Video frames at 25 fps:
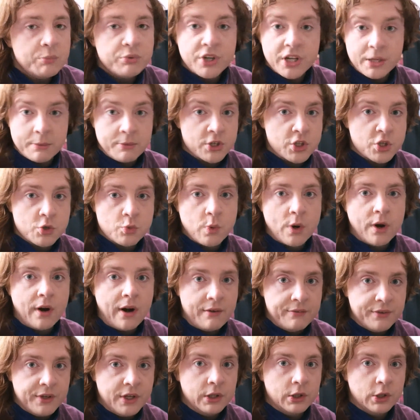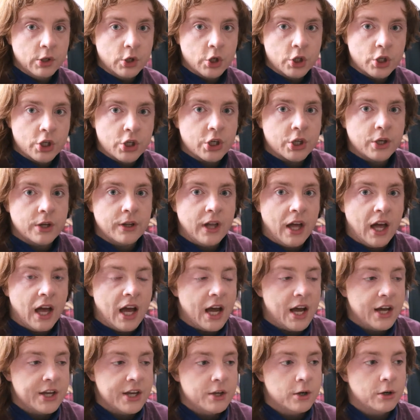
pretty much wherever you look, uh,